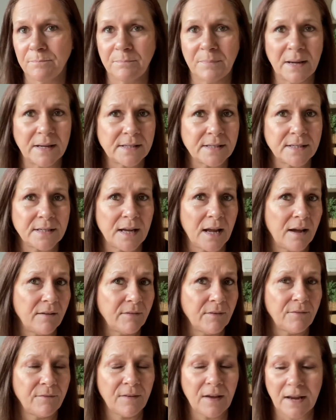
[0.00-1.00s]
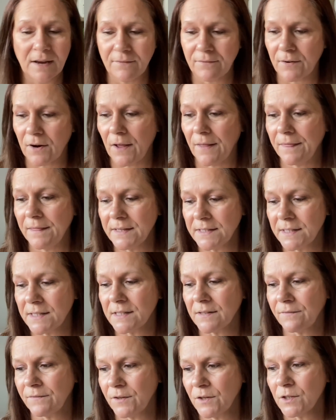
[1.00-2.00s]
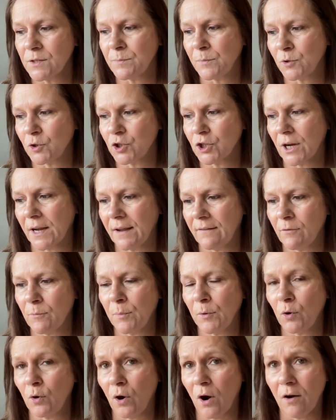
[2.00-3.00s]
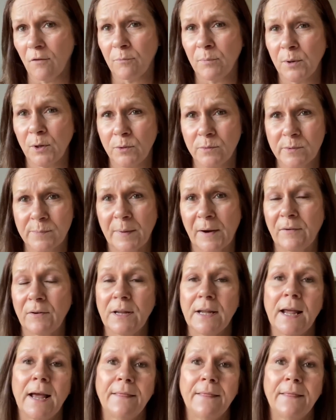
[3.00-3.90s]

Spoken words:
best ever favourite, and this is the first bunch I ever bought of Bloomsbury,